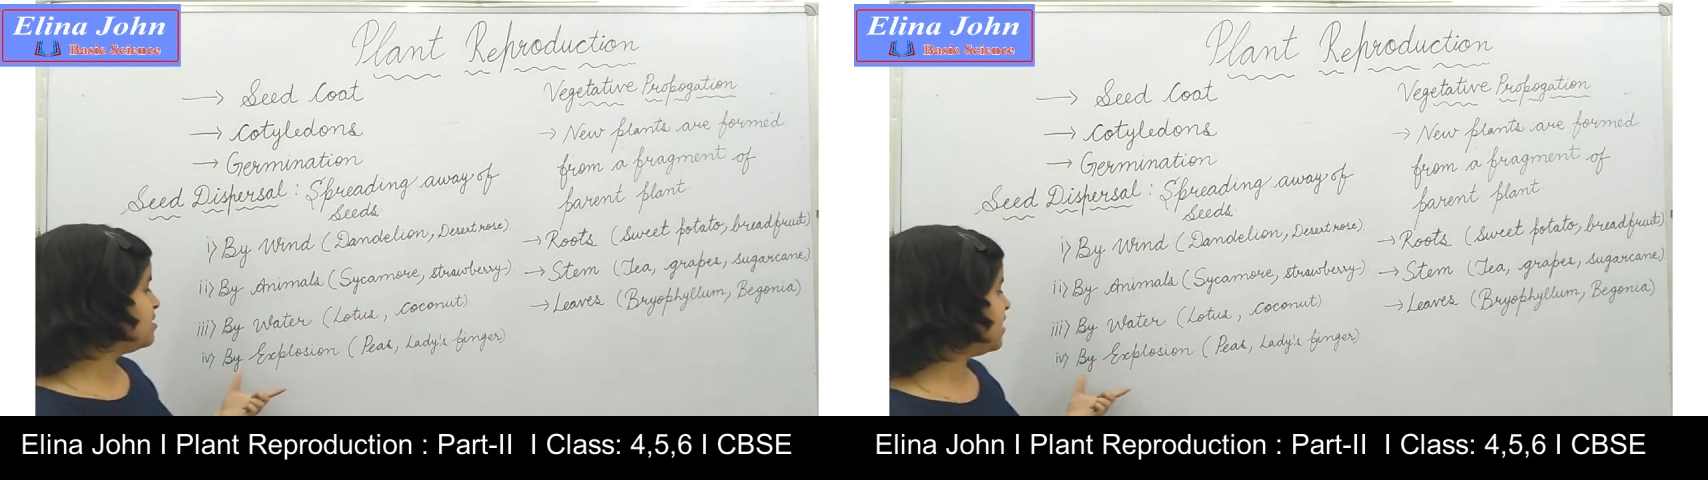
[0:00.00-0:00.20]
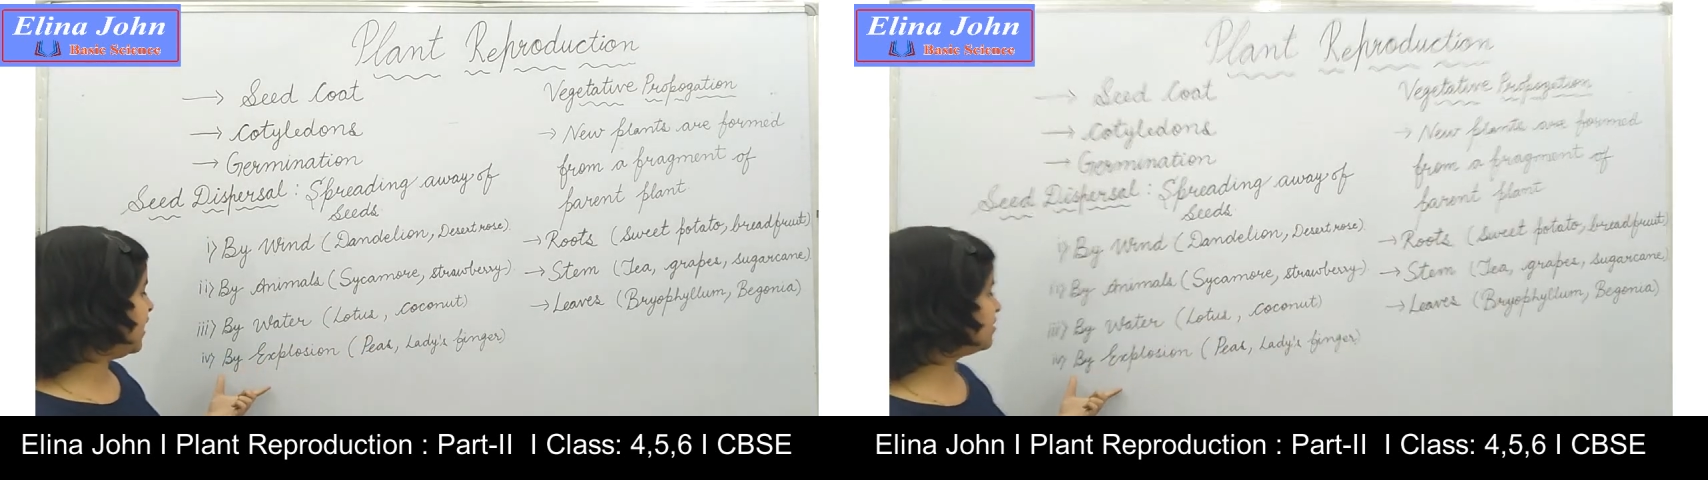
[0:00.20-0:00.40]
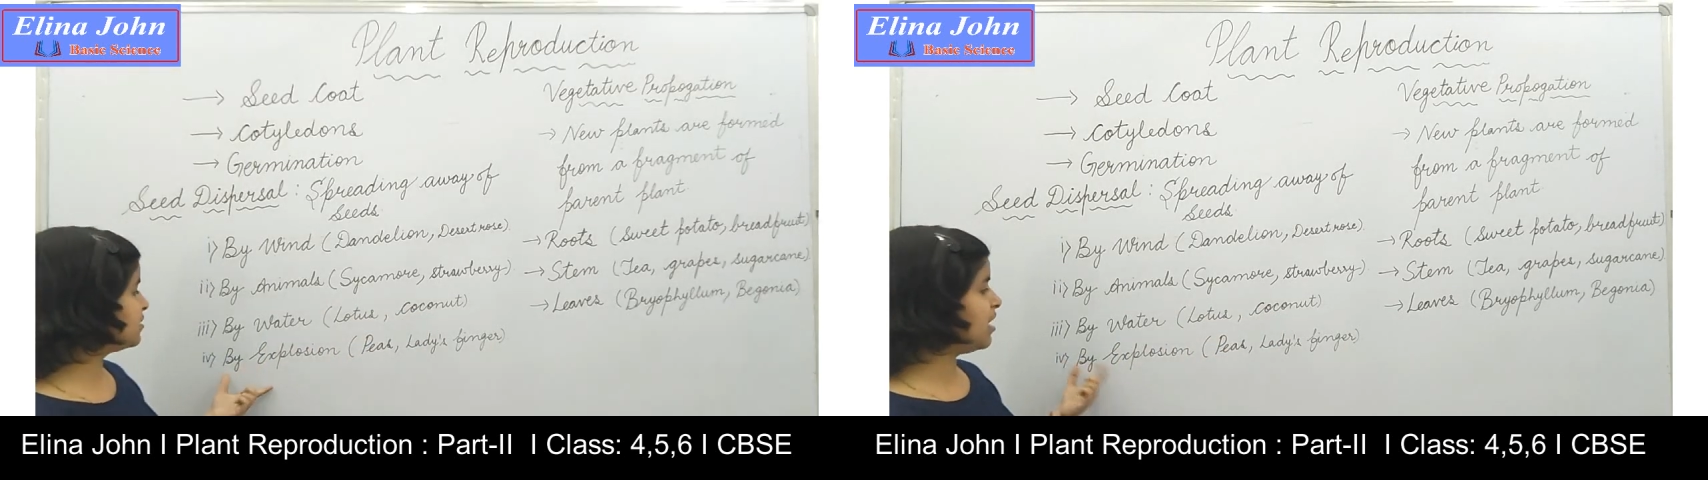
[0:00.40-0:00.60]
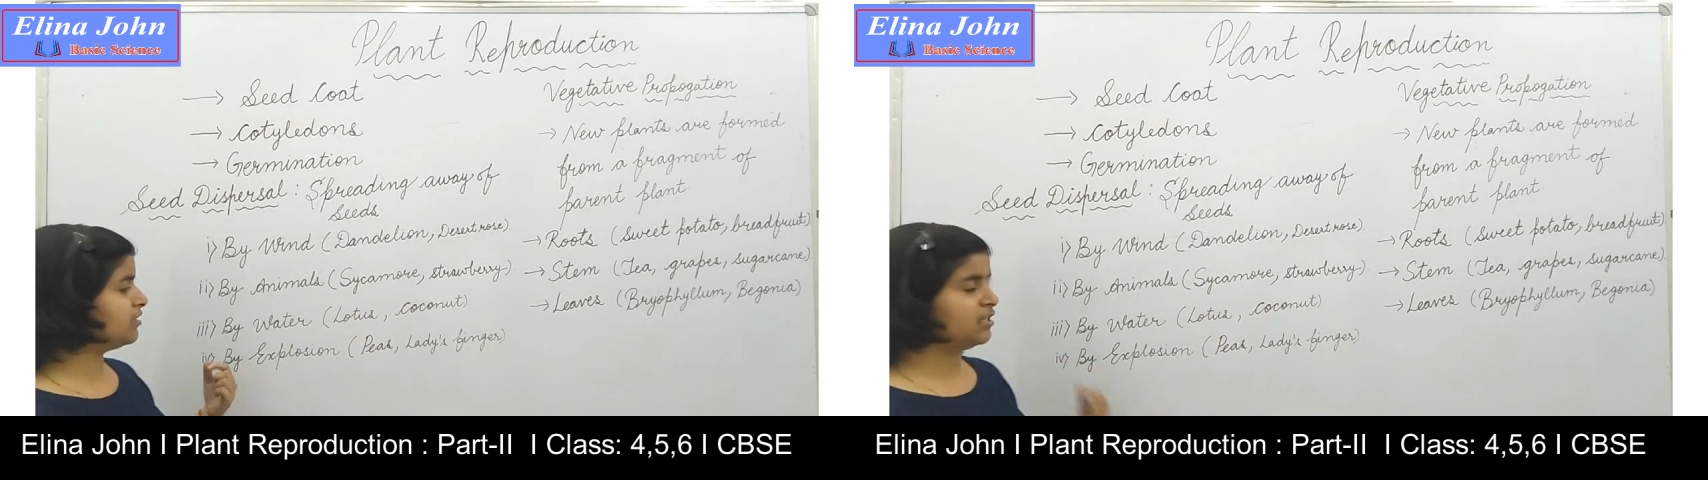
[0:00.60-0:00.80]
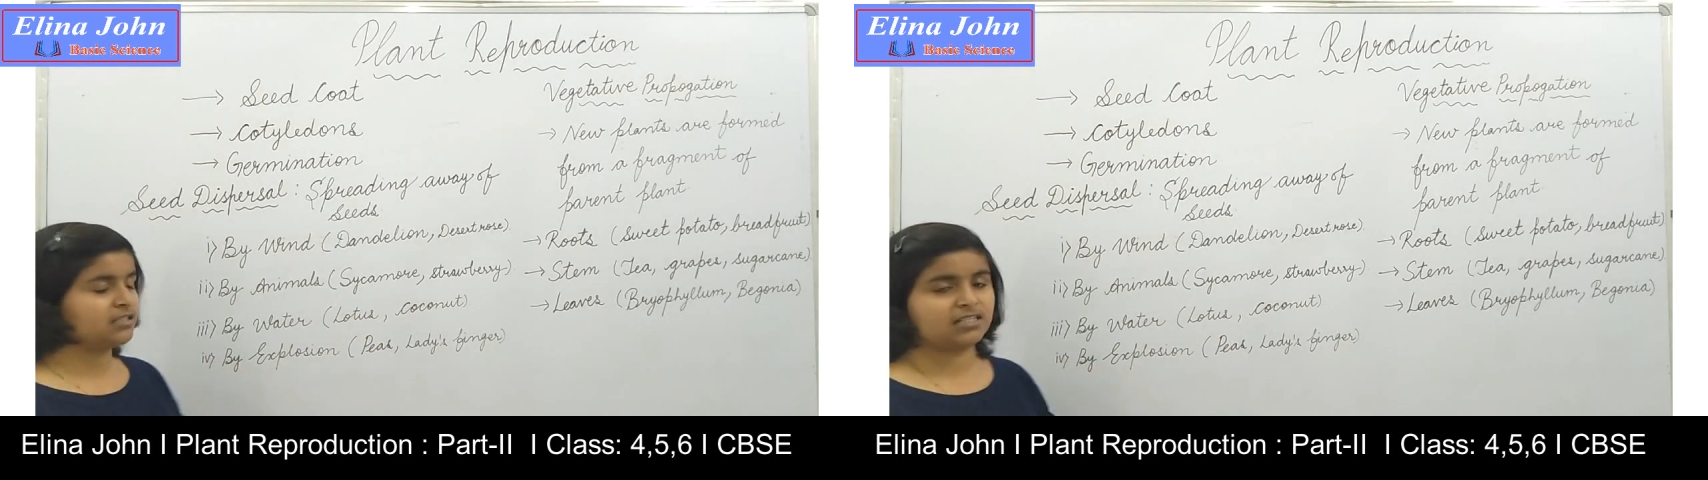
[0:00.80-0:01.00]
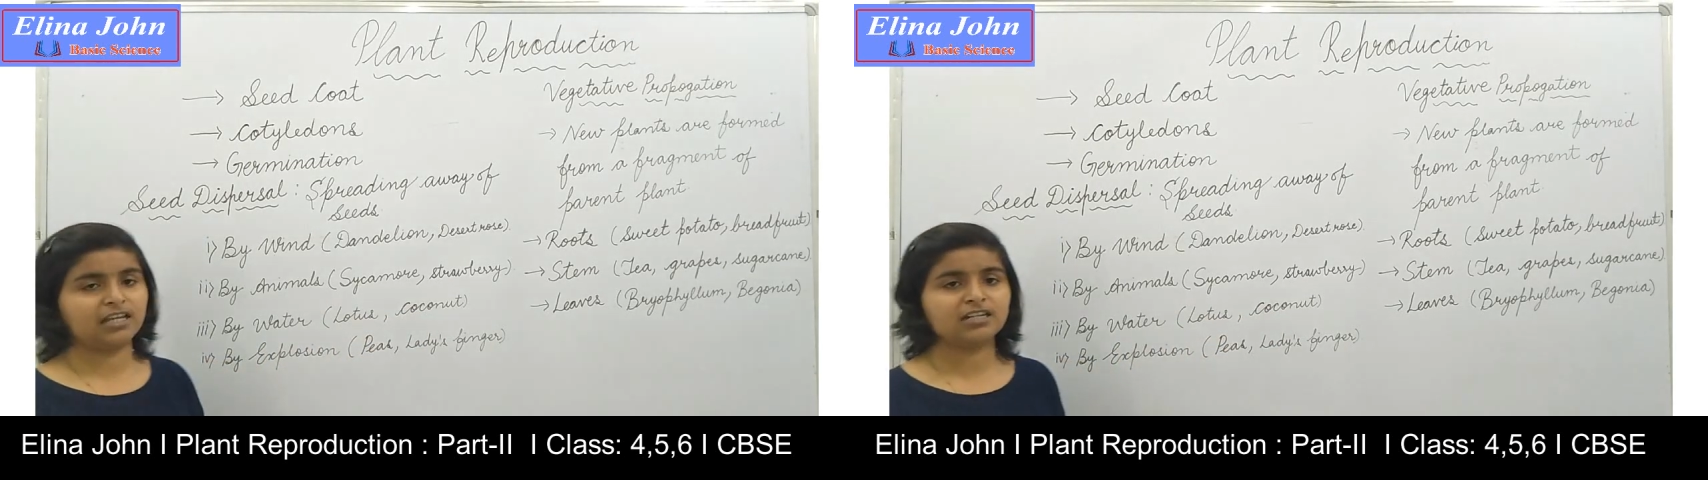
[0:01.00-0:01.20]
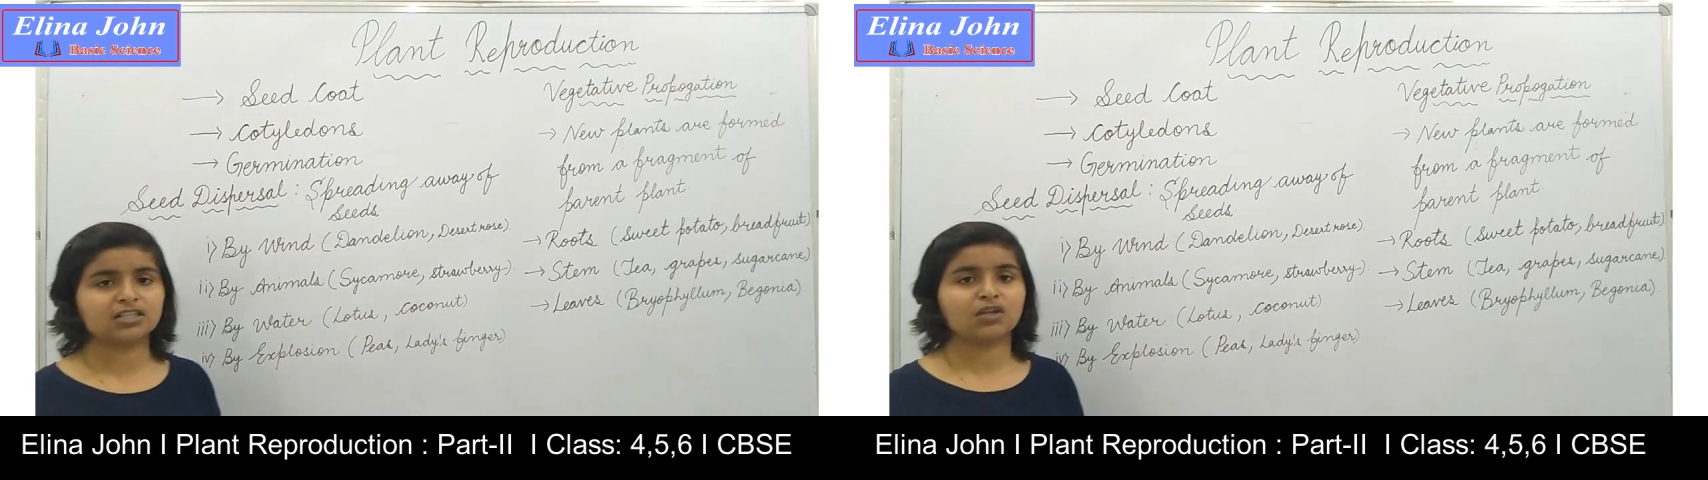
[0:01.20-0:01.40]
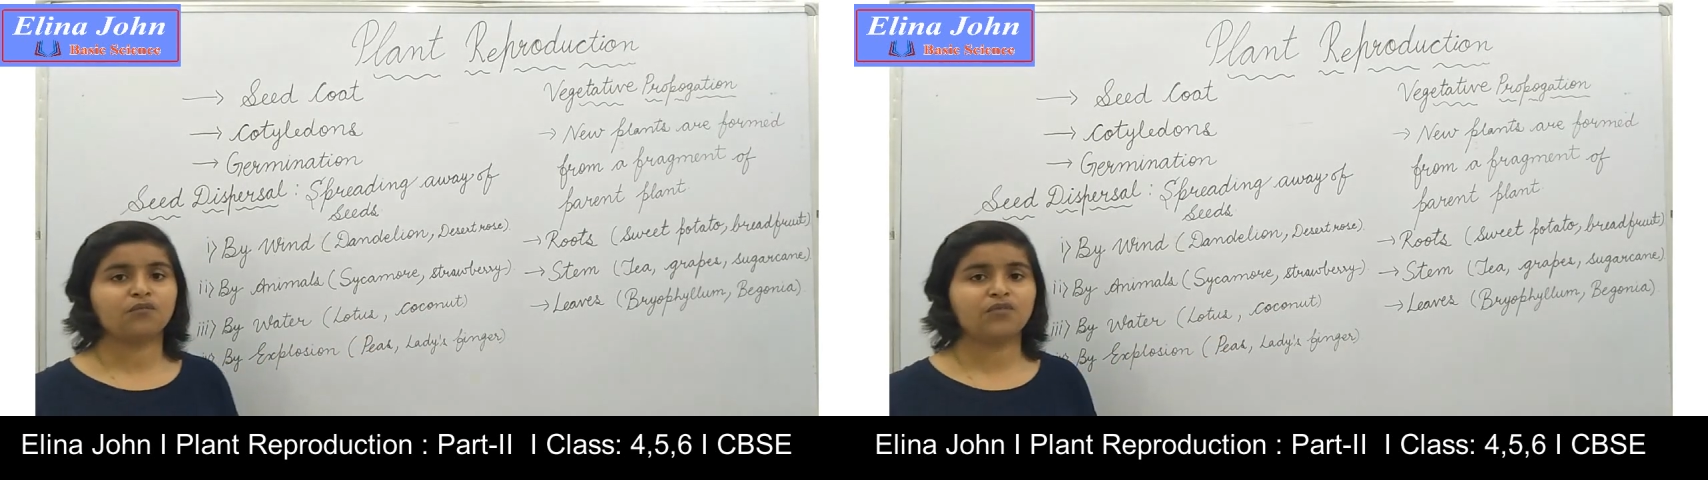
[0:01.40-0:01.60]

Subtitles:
Next are the seeds